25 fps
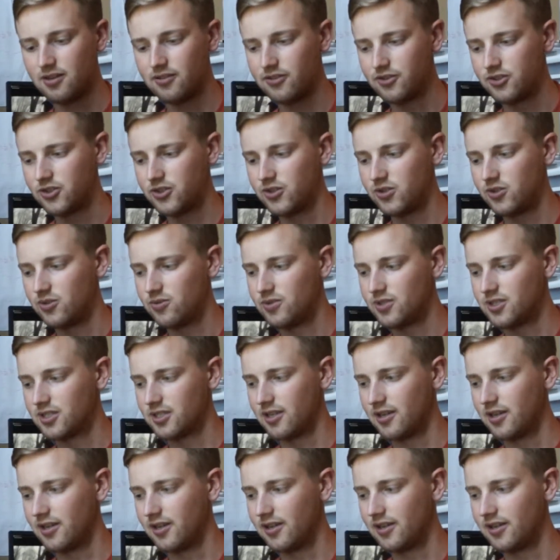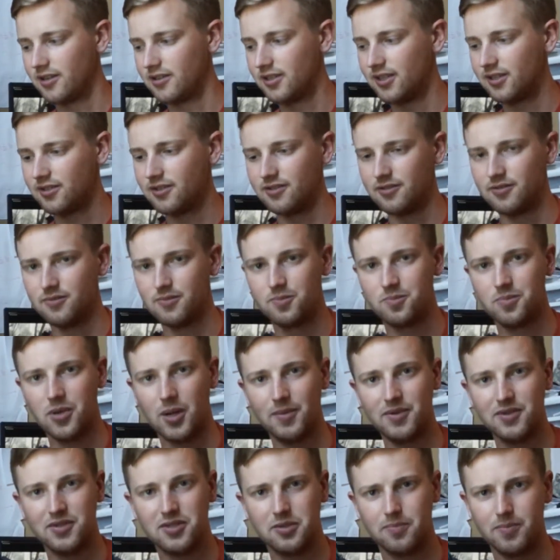of the shoe is nothing,
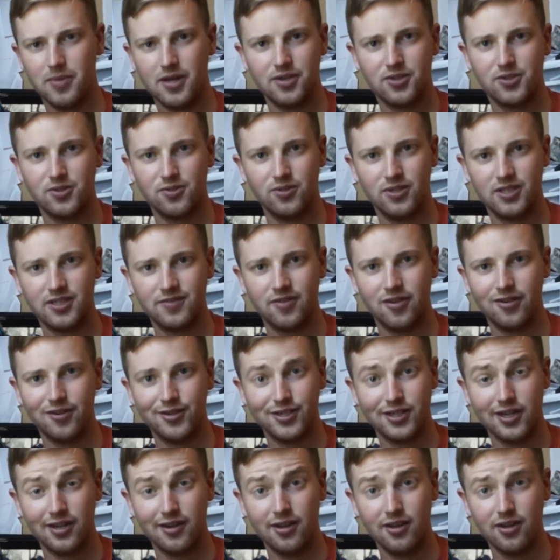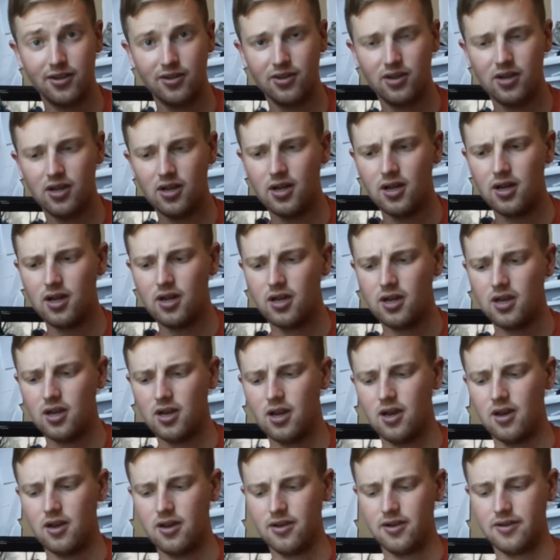special as far as I
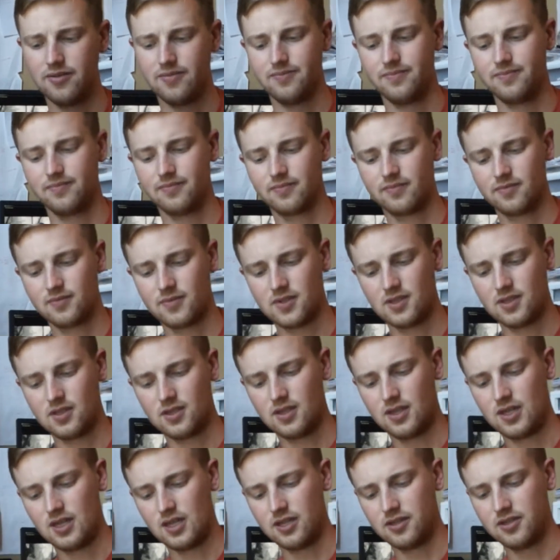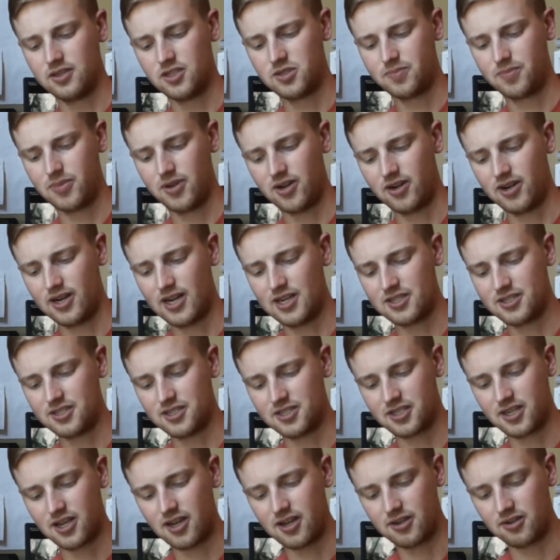know. This pair has
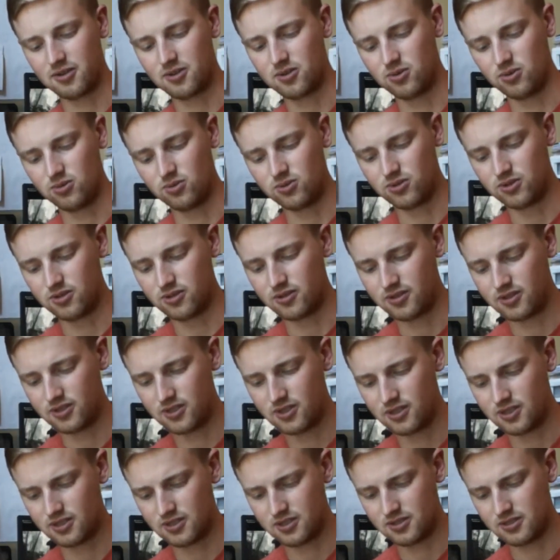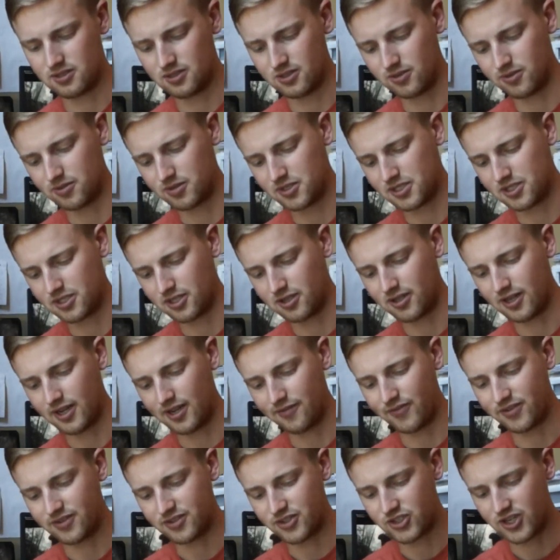this kind of cool, oh it's dirt, I
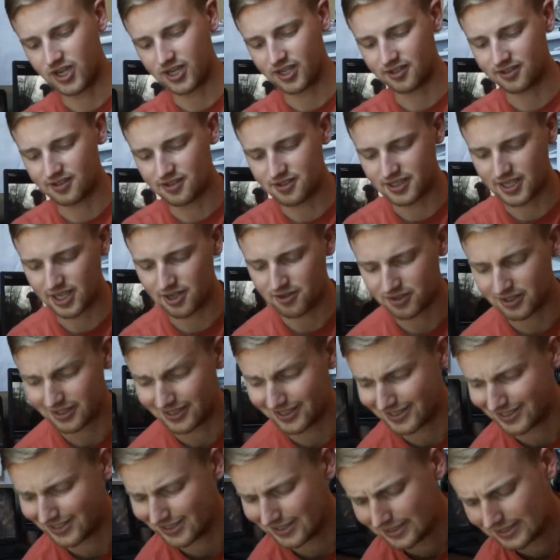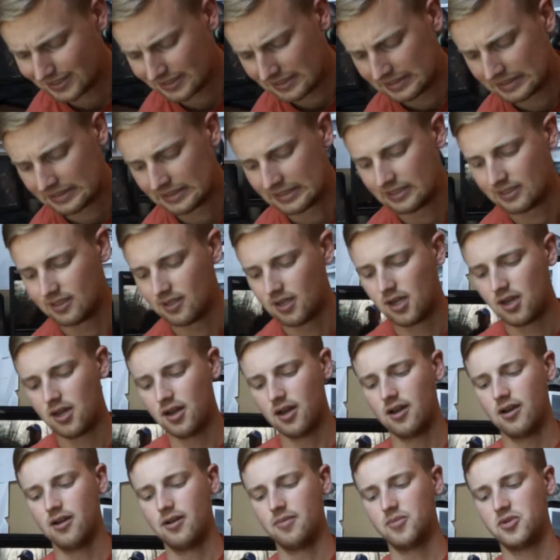haven't shaken these out yet.
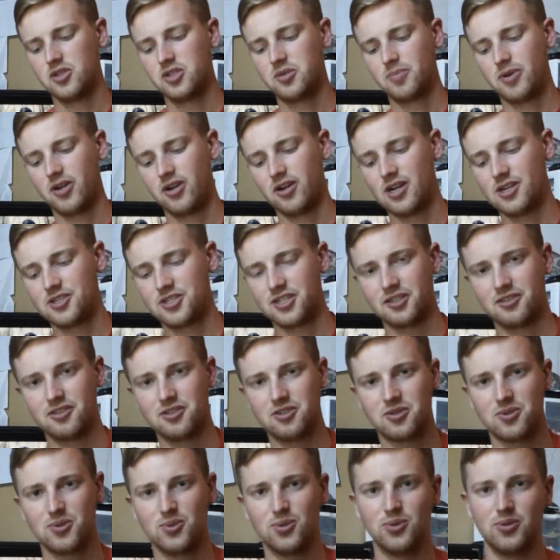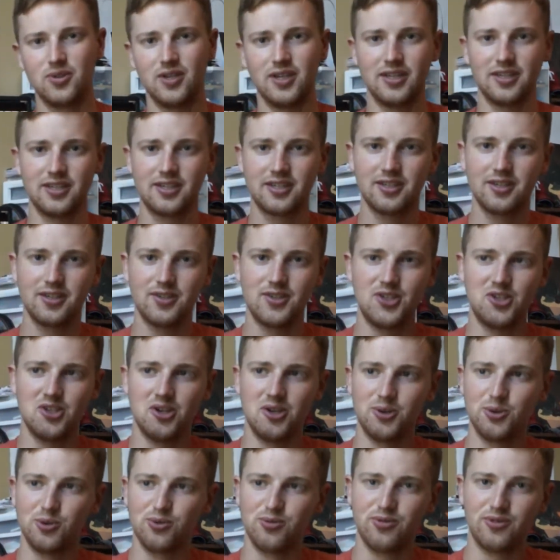This pair has like this cool like
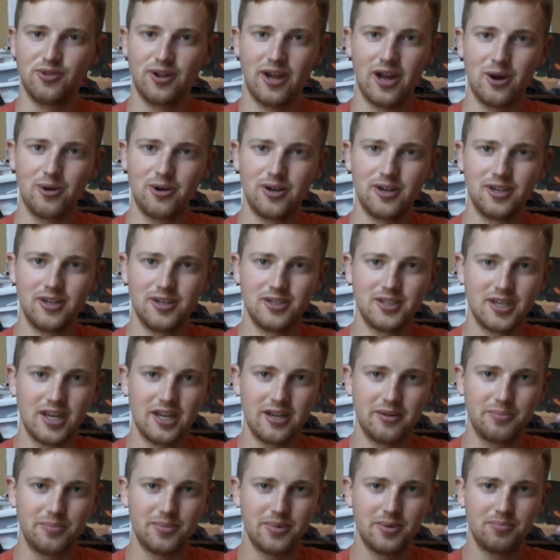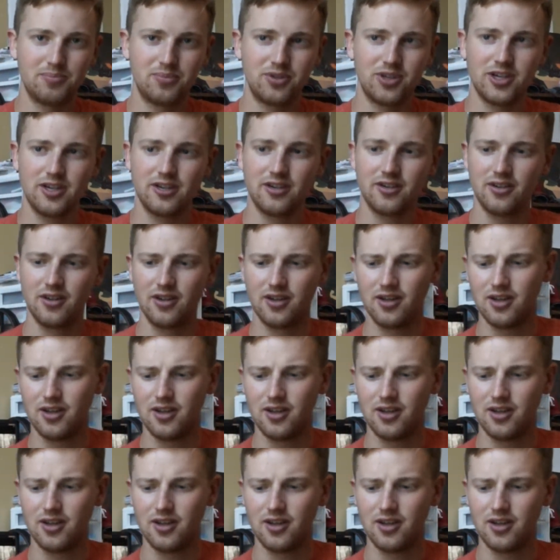jungle flower type print.